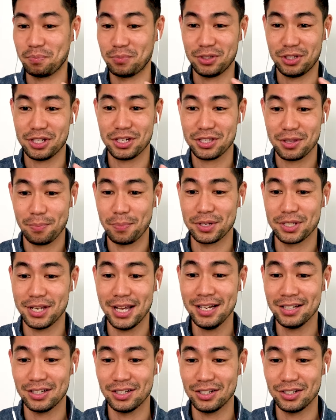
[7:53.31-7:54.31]
just the
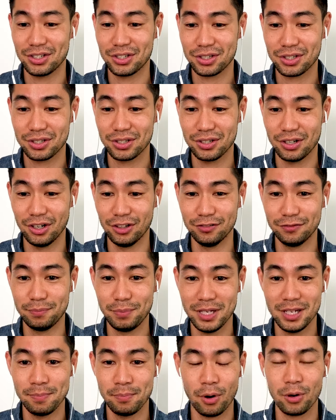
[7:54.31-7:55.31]
percentage of
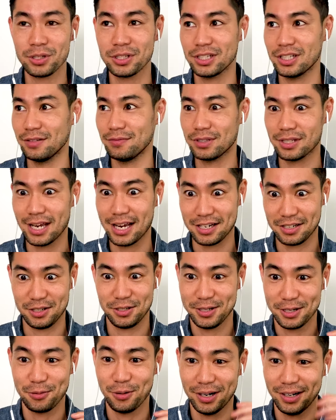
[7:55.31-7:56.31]
being positive is
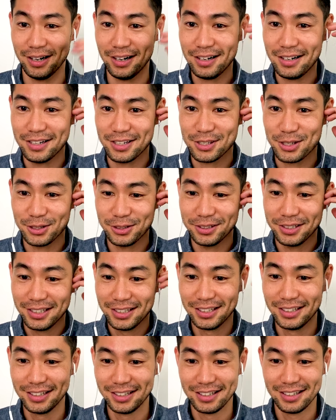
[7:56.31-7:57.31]
actually quite high. So
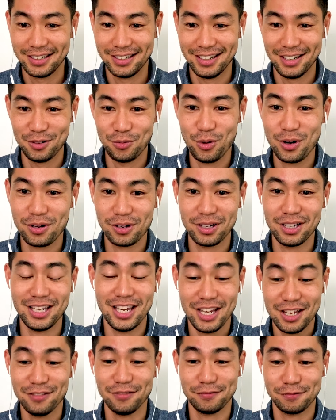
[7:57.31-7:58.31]
yeah, what
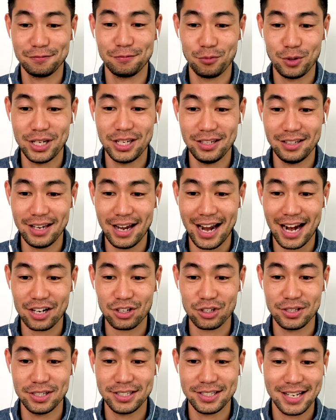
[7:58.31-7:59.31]
if we
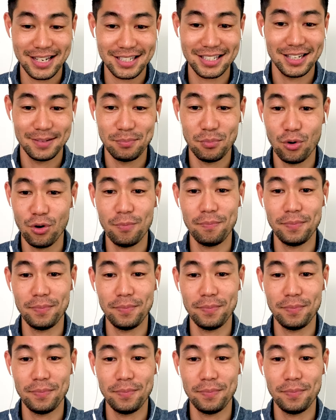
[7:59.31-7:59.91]
actually tested more